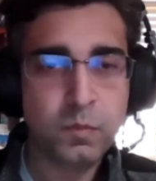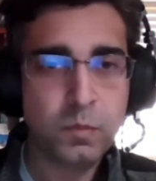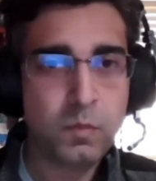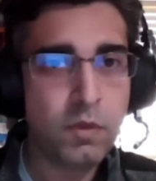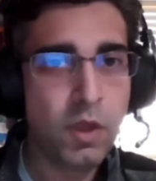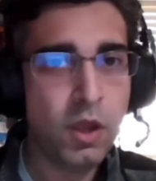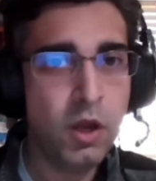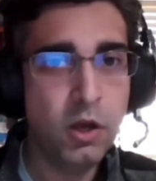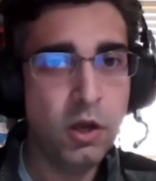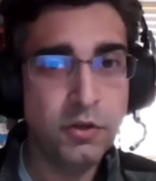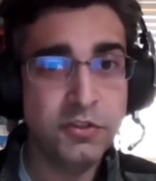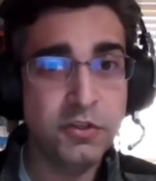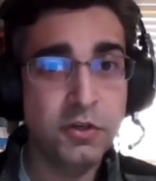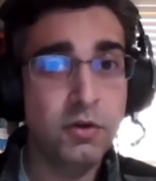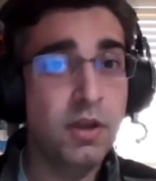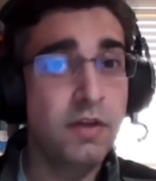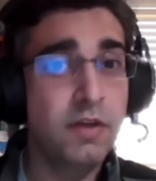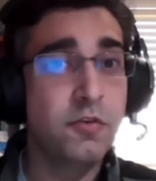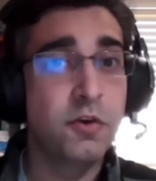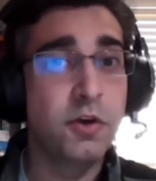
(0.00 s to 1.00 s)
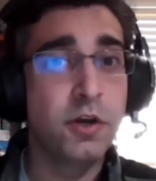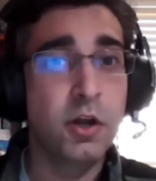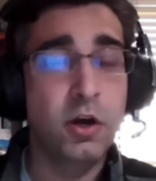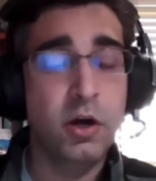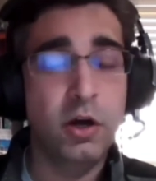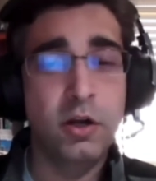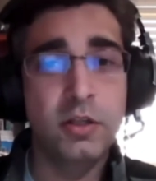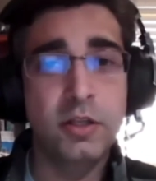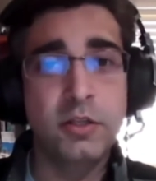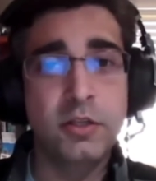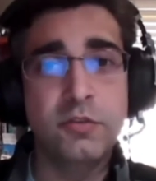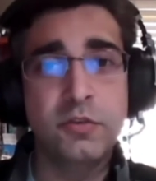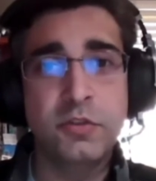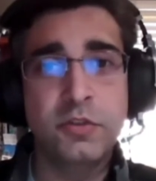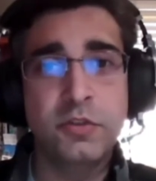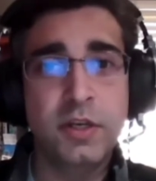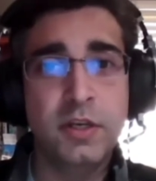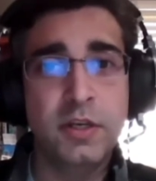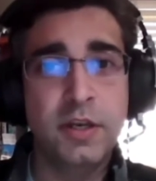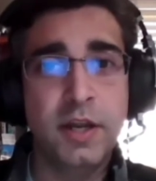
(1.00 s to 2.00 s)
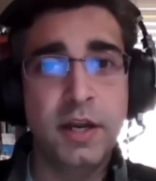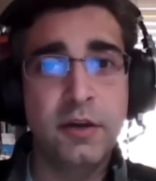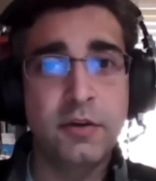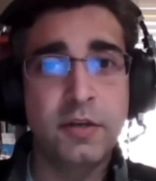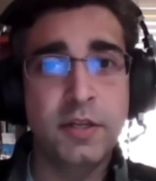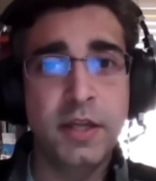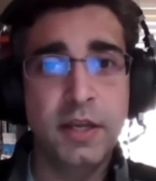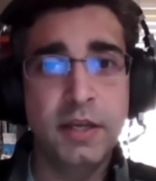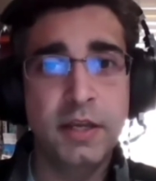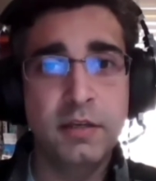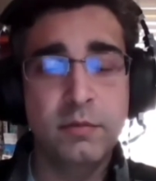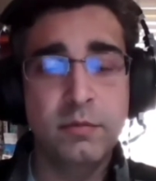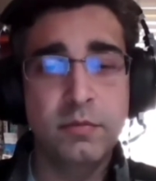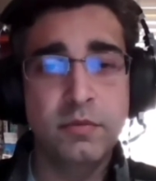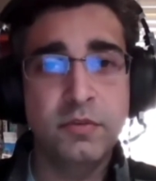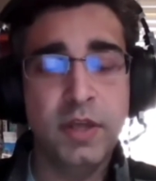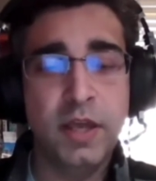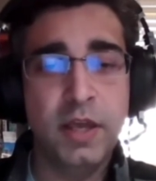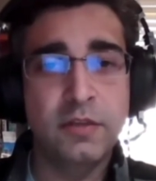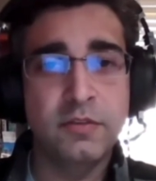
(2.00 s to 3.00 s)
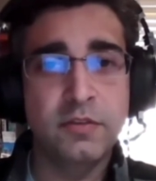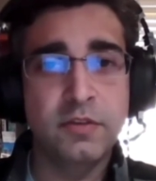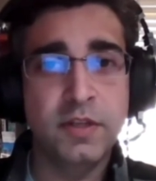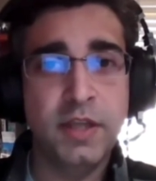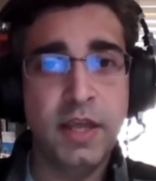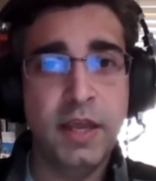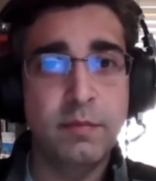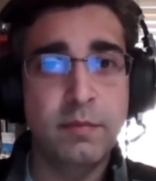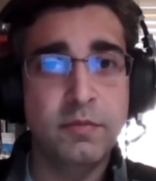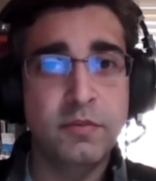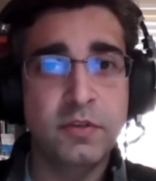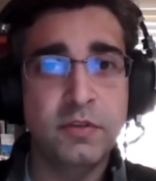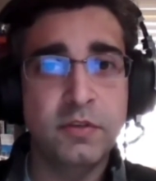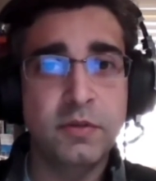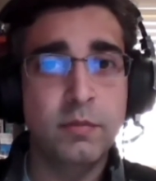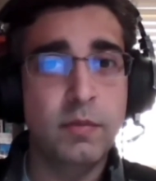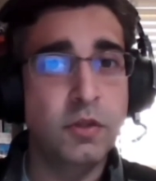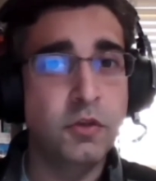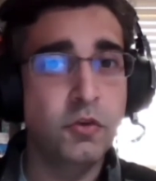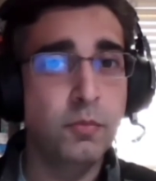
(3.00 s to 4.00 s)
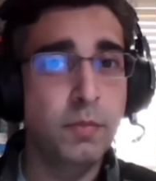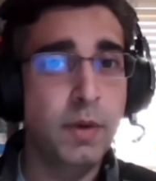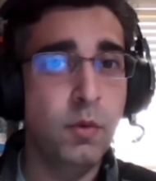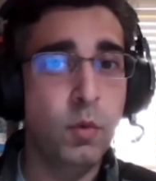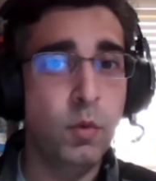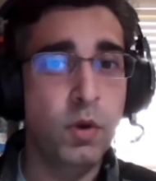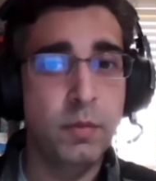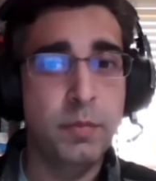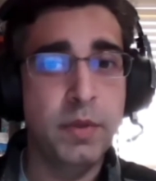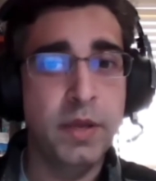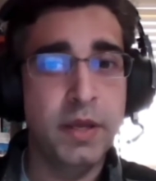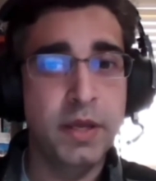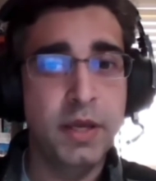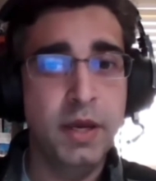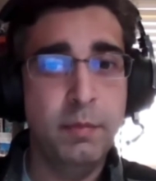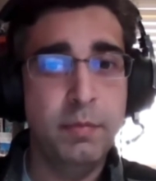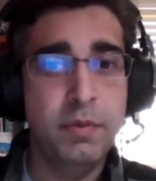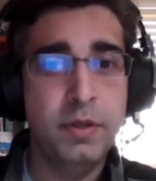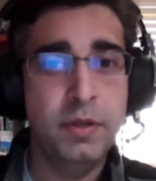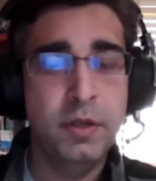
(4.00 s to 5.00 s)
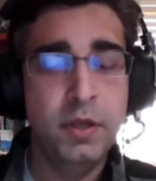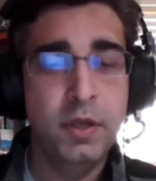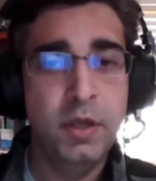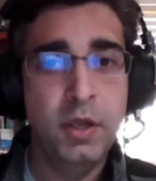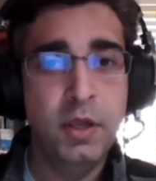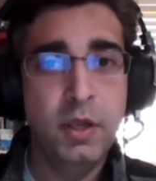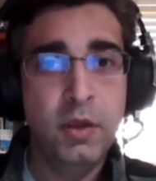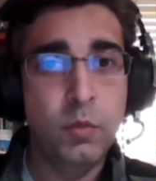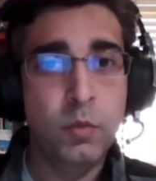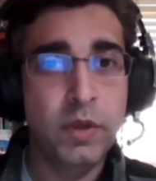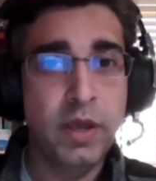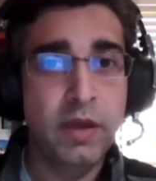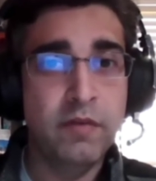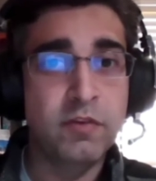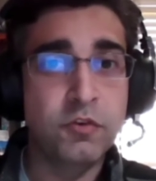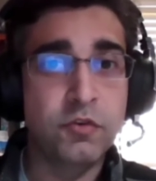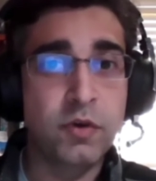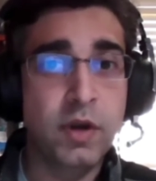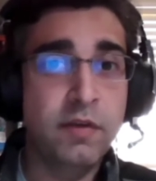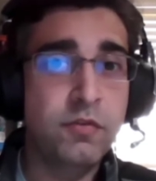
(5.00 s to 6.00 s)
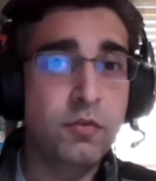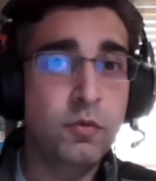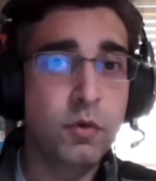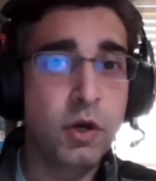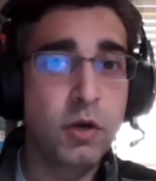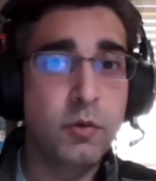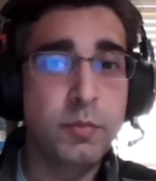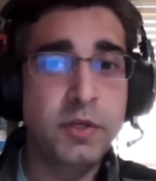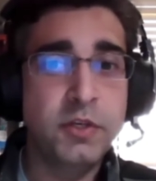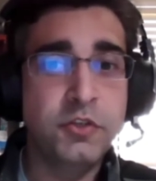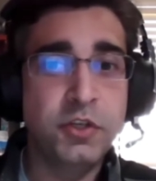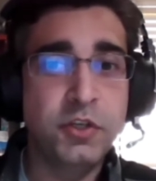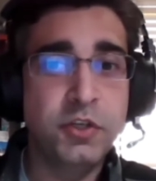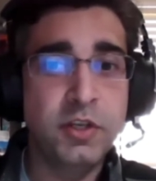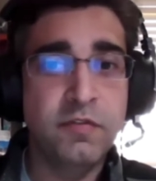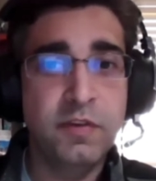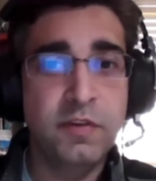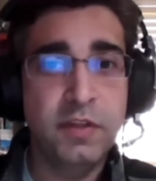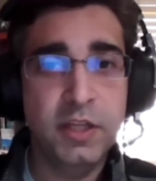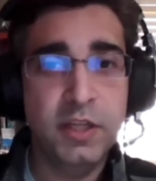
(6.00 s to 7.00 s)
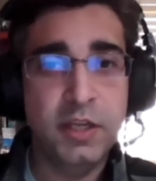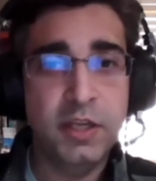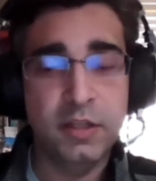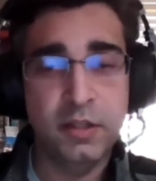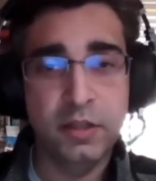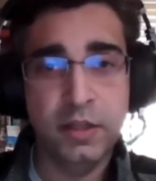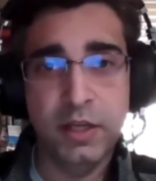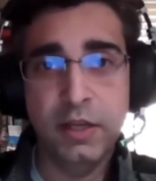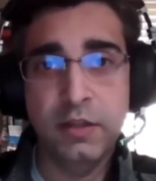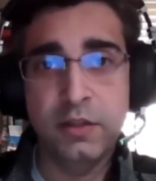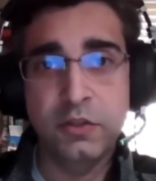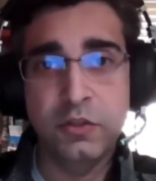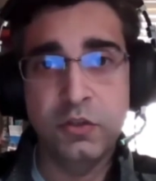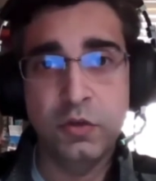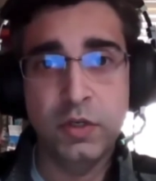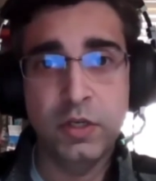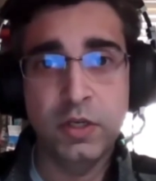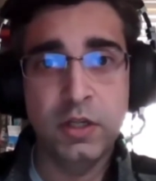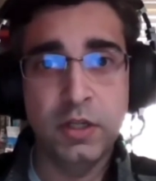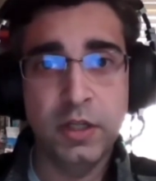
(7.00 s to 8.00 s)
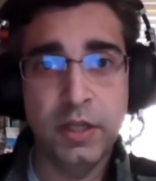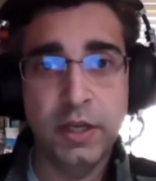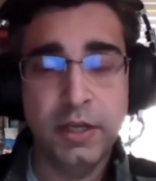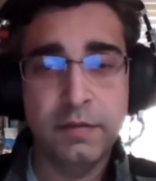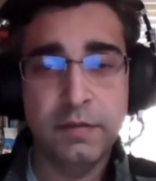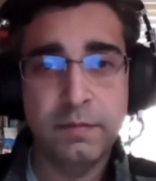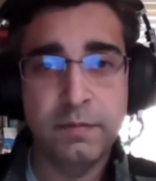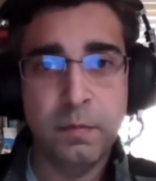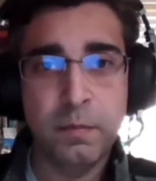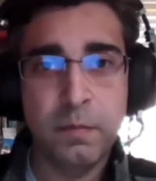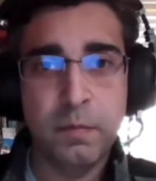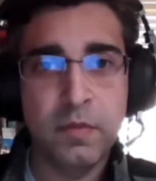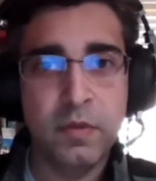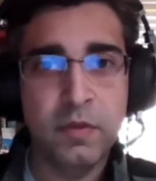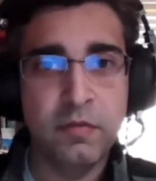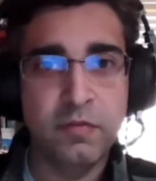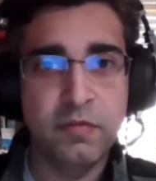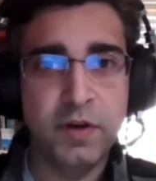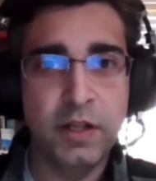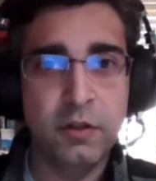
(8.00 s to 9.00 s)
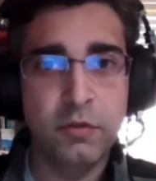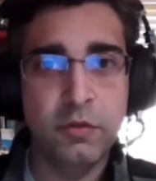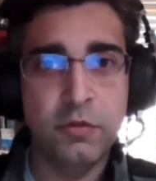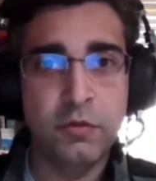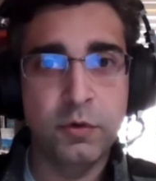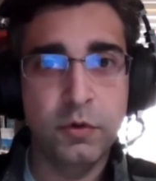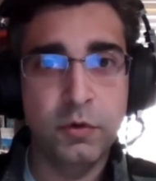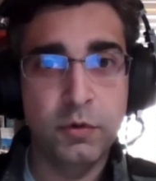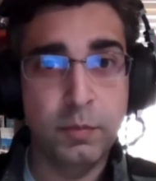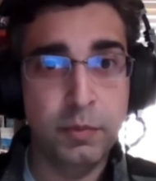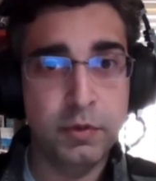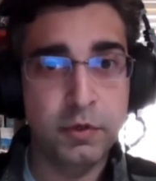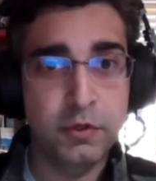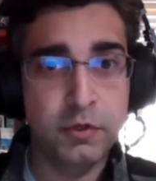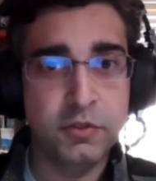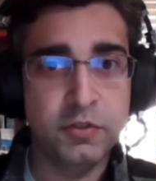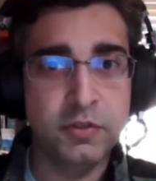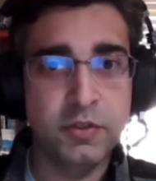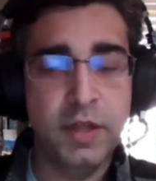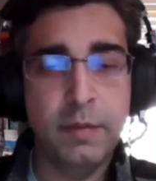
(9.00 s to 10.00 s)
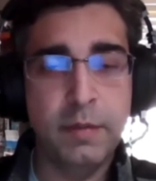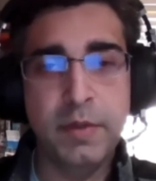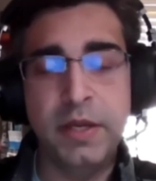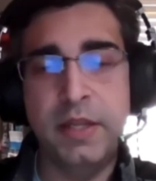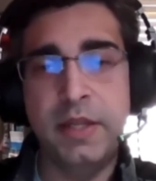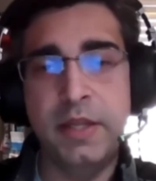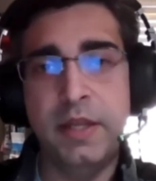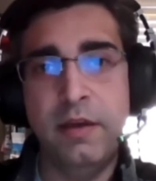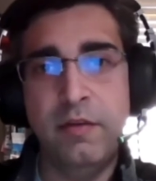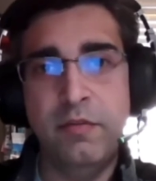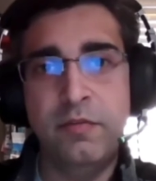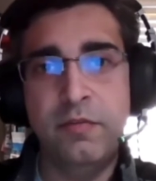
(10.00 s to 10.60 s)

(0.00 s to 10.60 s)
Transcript: Also, if you're at all interested in Iron Kingdoms as a game system that you might want to pick up, we have a DriveThruRPG affiliate link that you can click to follow through to purchase that PDF.